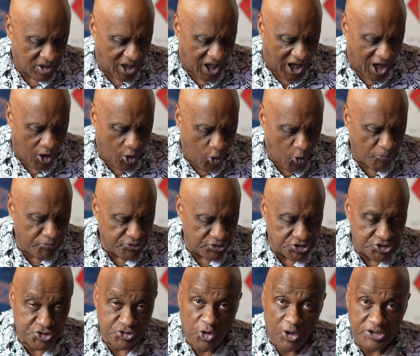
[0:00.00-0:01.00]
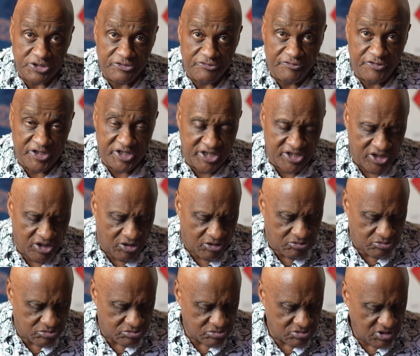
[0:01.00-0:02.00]
I hope you enjoyed the
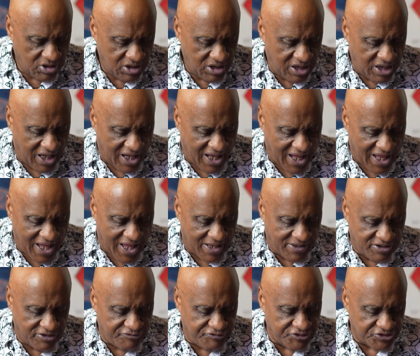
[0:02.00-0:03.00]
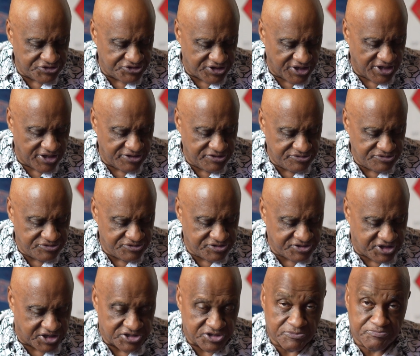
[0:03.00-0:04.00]
video, and if you did,
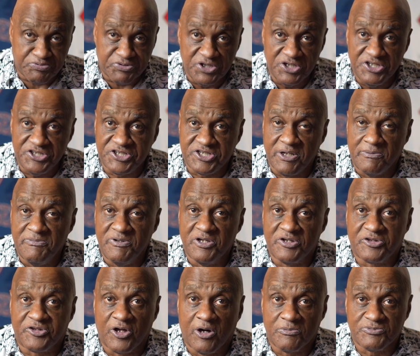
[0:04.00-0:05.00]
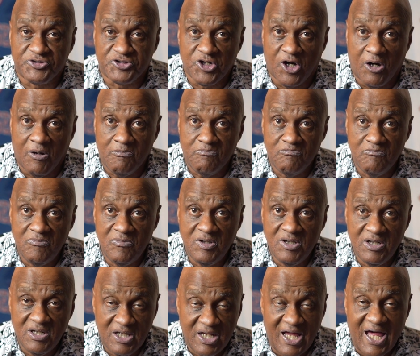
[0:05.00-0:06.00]
can you please give me a thumbs up,
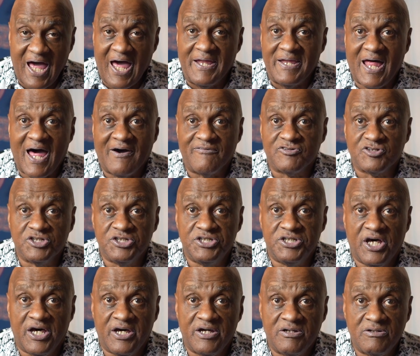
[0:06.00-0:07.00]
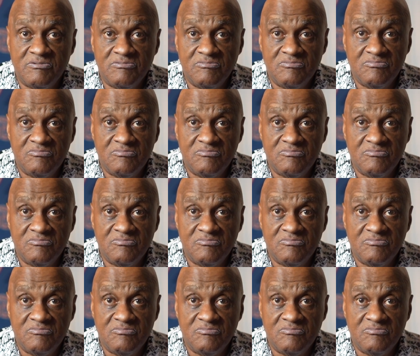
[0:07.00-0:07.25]
and have a good day.